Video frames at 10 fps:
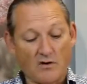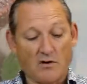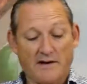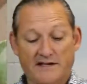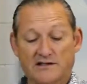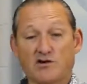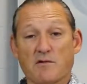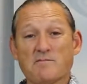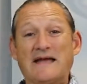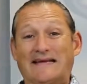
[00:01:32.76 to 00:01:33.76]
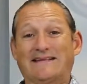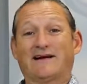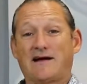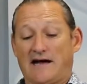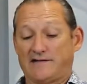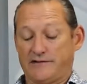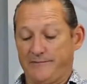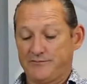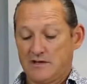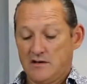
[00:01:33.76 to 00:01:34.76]
All right, let's start making the cocktail.
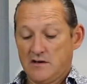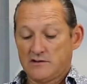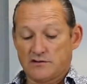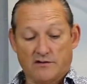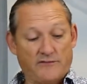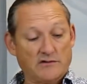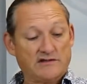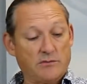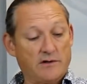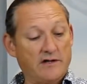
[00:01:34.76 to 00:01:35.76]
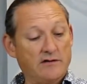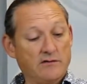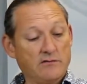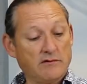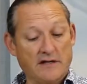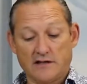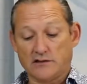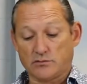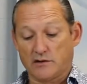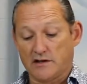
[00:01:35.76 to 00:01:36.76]
So the first thing we're gonna do
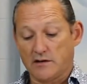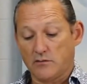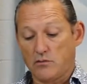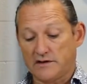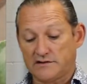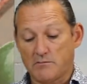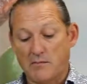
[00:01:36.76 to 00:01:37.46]
is we're gonna want to